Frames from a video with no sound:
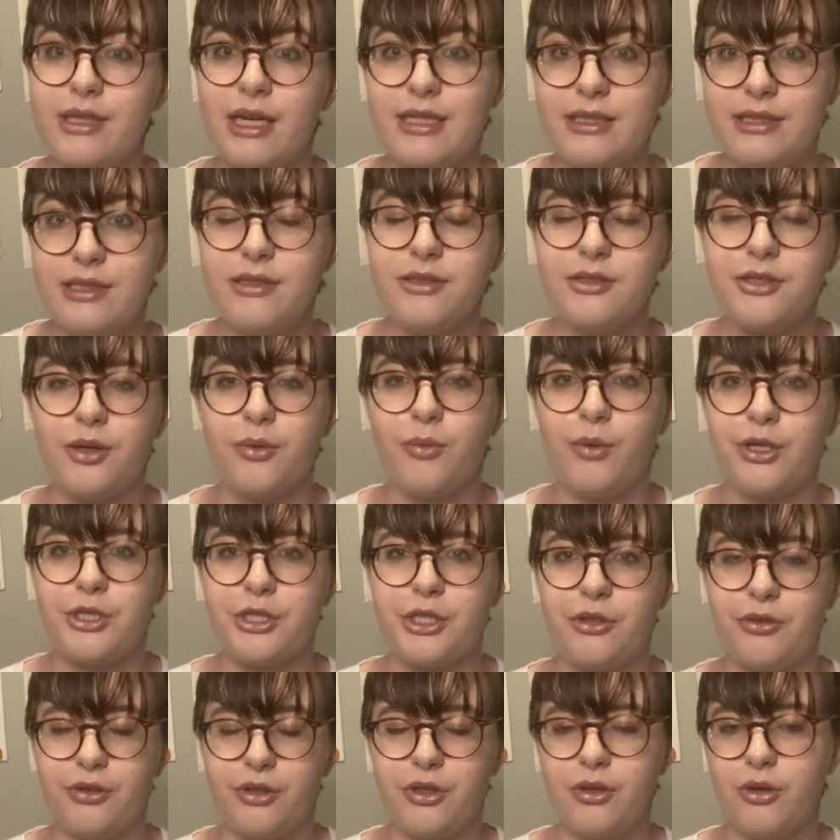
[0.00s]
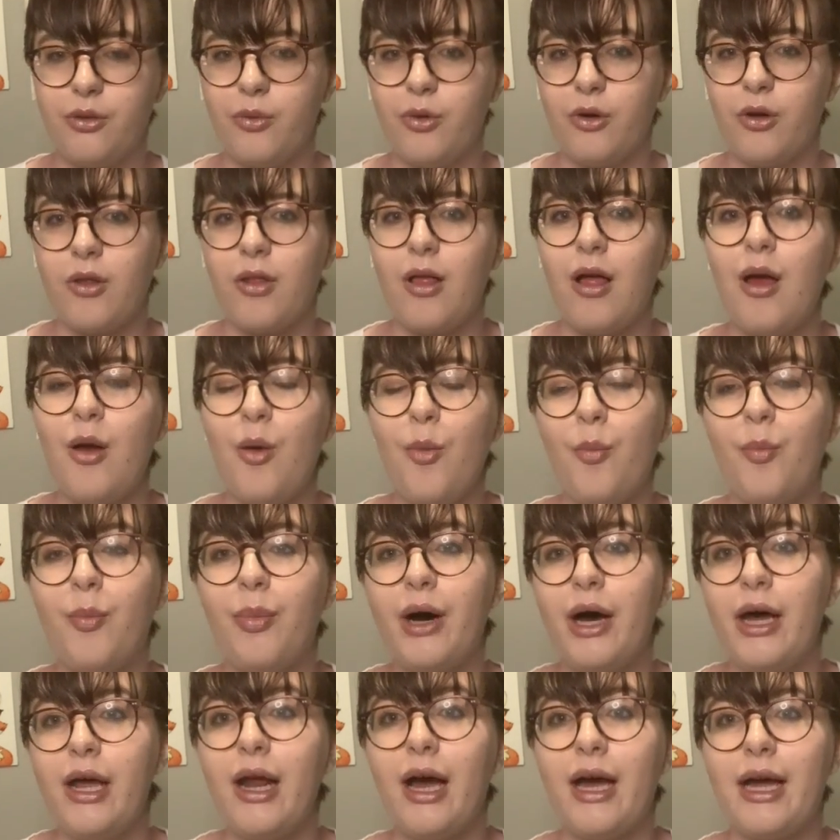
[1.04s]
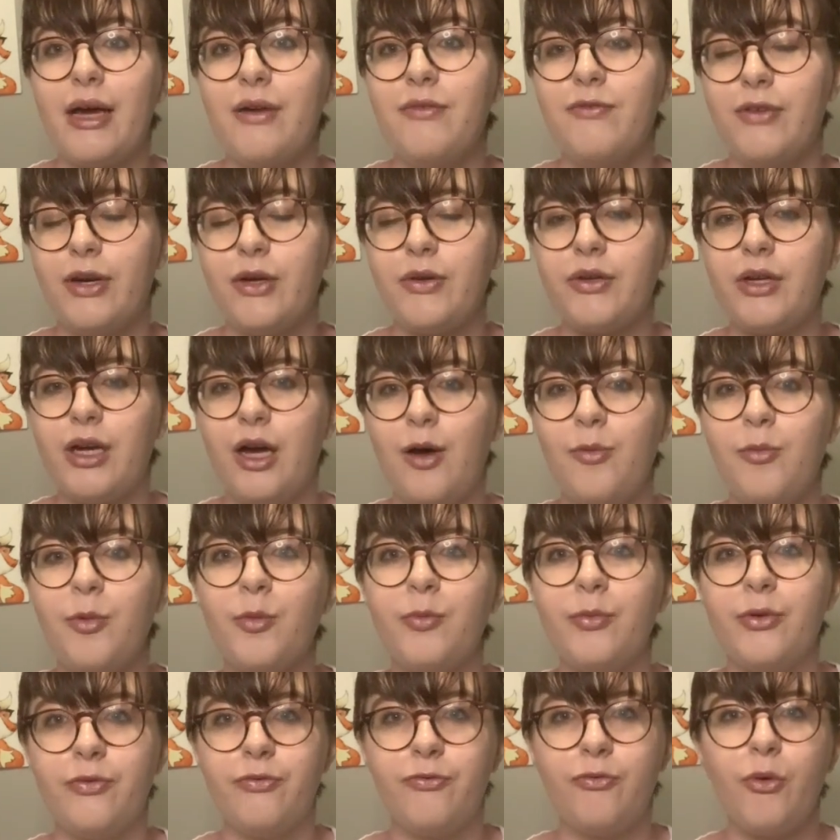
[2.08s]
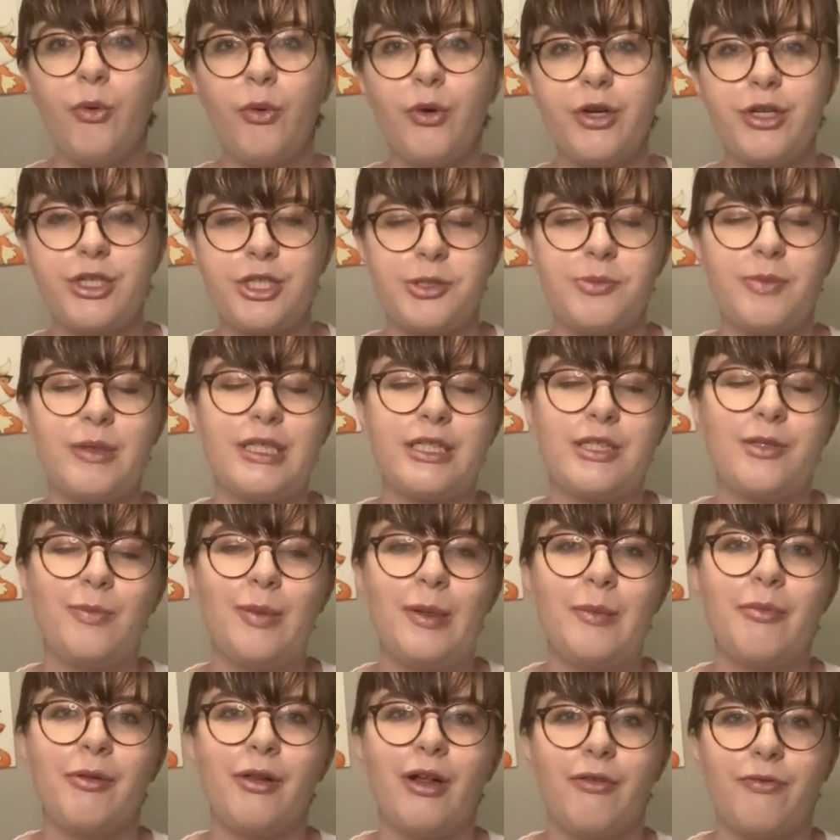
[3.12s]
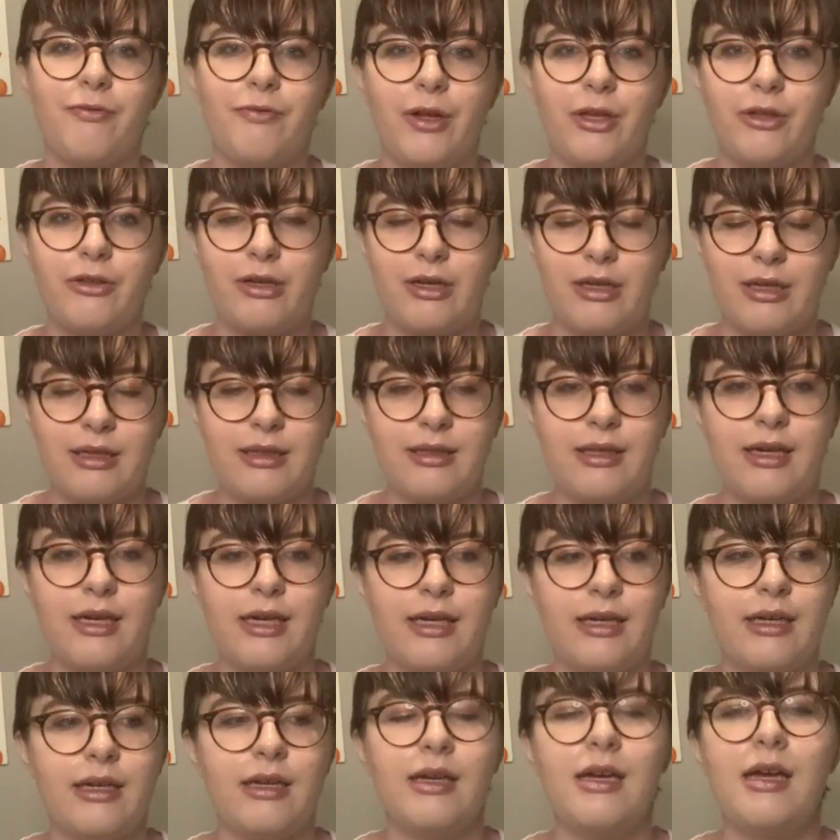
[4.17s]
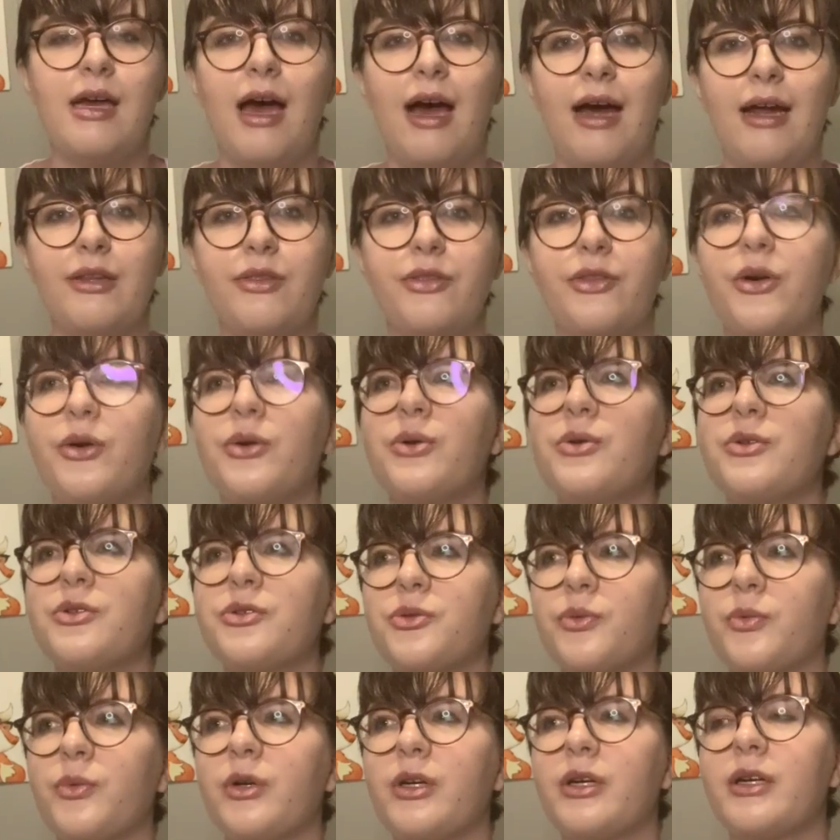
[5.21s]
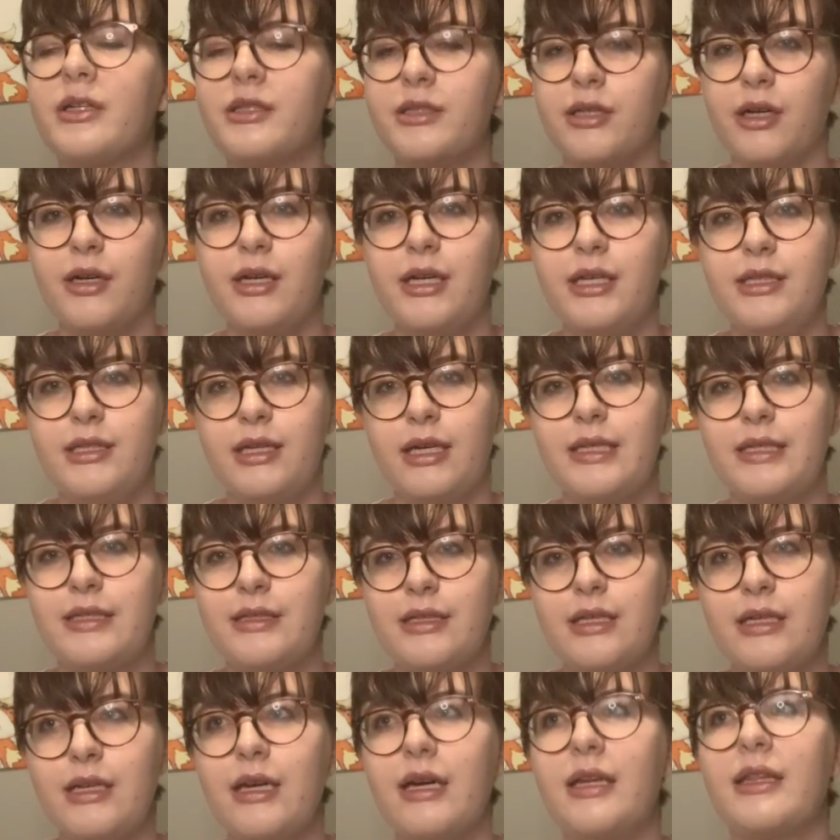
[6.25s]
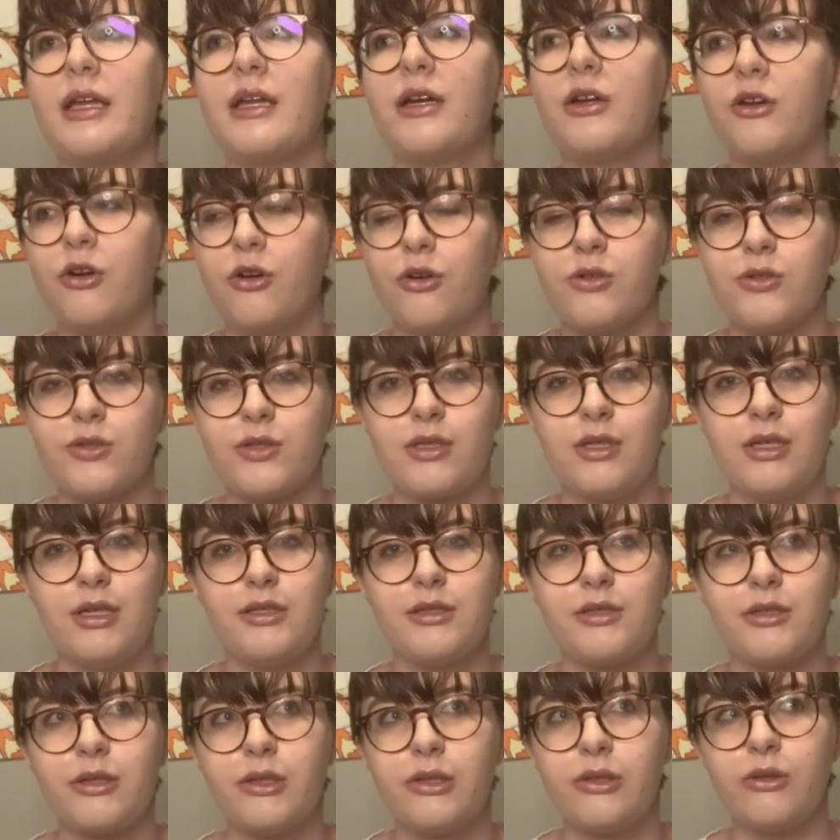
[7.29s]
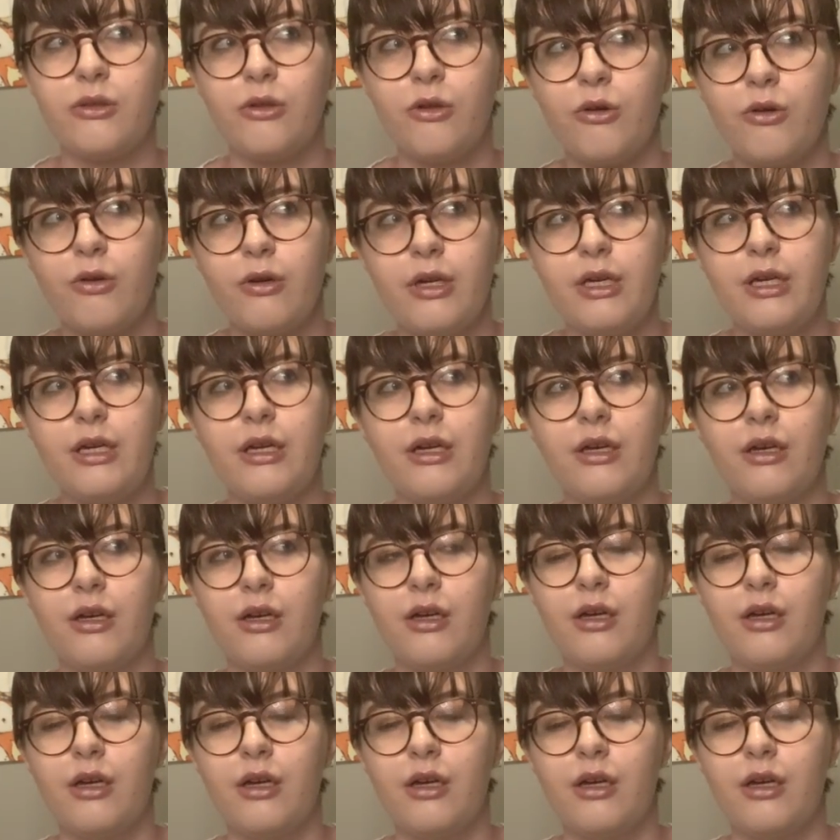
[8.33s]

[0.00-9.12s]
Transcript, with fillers: I did start watching Critical Role, but I had found a couple before just because of people I followed online, and those were Dark and Dicey and then Girls Guts Glory.